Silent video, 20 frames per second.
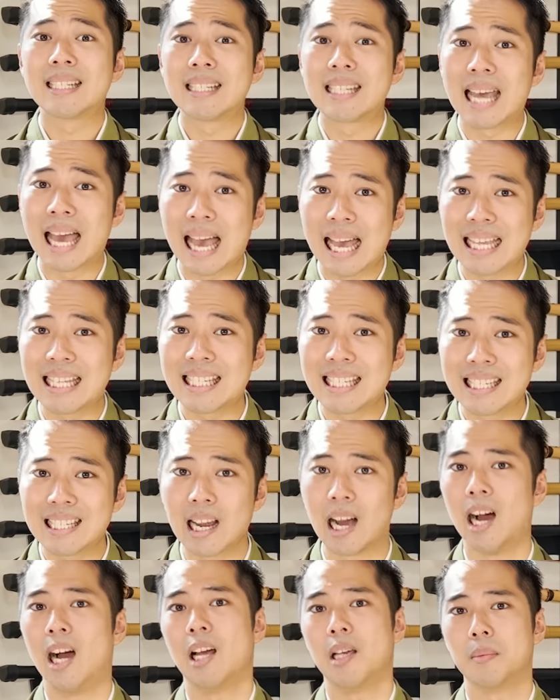10
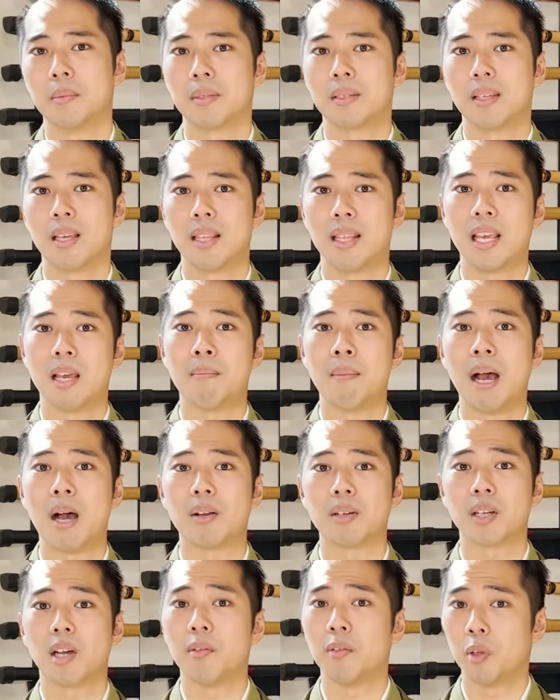times the
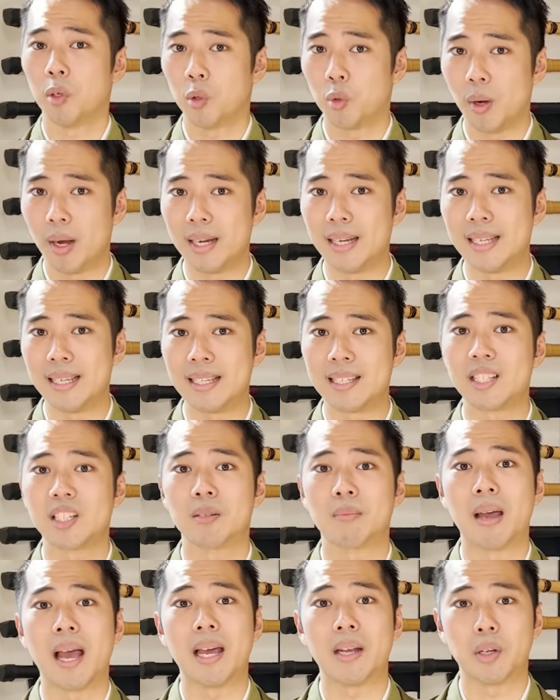amount of the Great East
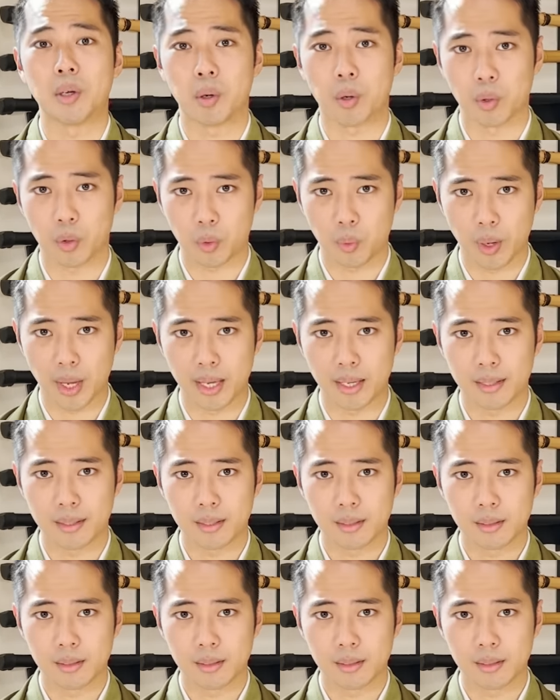Japan earthquake.